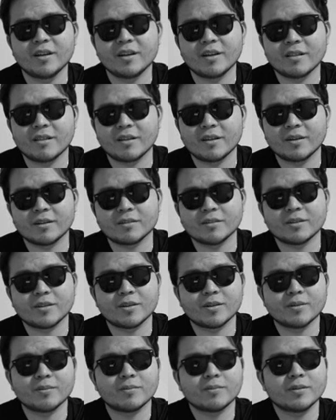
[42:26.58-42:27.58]
And then, you
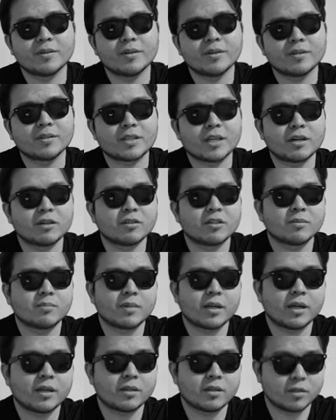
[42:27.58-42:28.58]
know, tell them
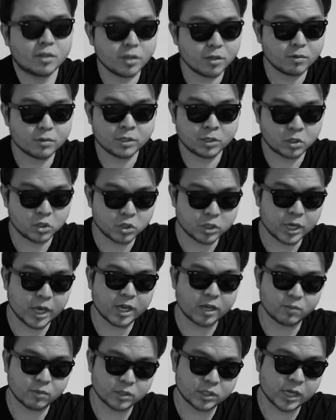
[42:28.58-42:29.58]
like, you know, this
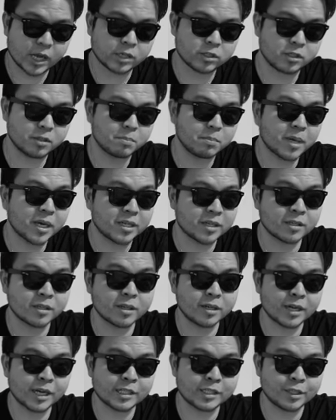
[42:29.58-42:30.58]
jacket was actually made in the
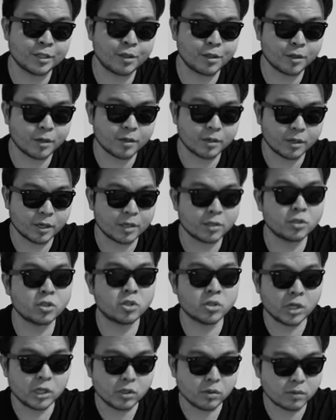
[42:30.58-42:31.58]
nineteen thirties. Like
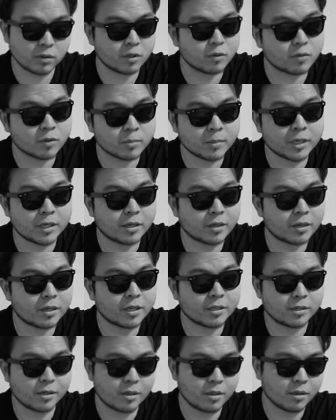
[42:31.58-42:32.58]
genuinely, it was made in the
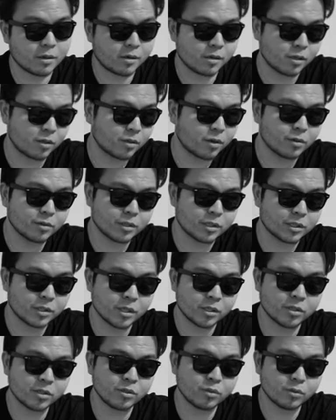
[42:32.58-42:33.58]
nineteen thirties. And all the
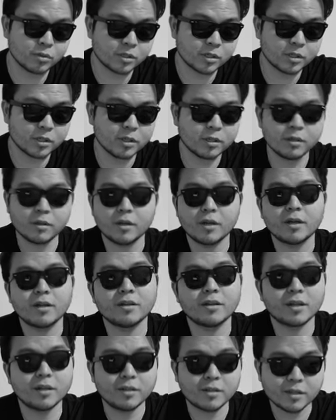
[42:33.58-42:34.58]
stitches you see,
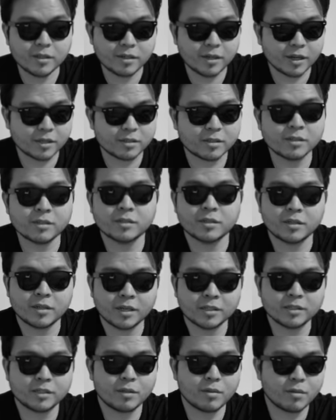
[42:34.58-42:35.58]
they did that since the
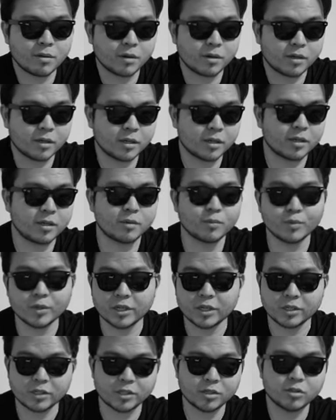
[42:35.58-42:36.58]
nineteen thirties. And then we
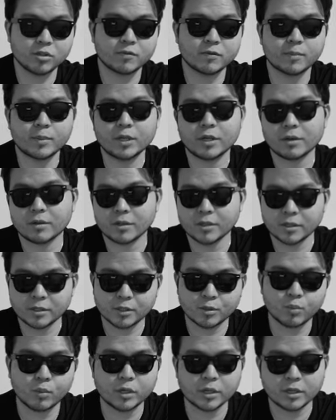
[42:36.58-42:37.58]
continued from the early
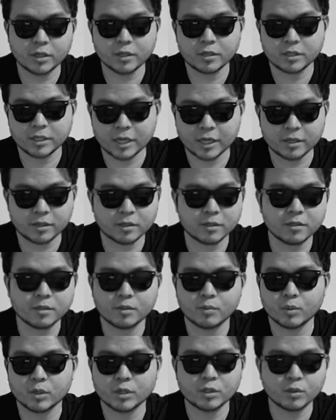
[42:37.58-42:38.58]
twenty ten,
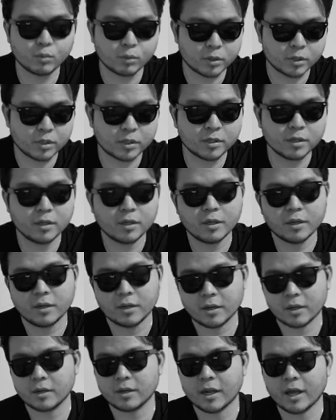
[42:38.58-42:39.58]
twenty twenty.
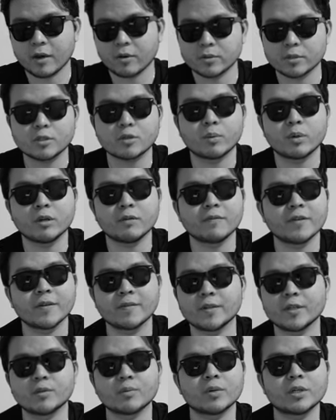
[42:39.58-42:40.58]
And now it's twenty
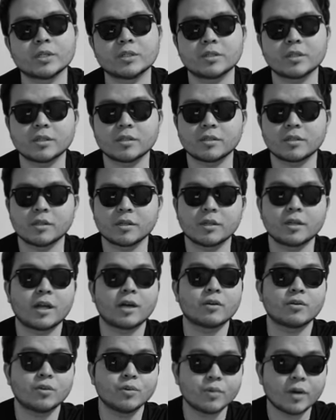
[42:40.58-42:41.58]
fifty, twenty sixty. And
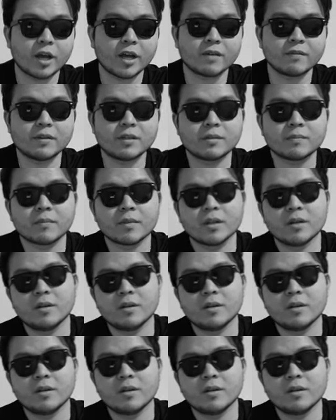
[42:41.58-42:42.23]
now you have it.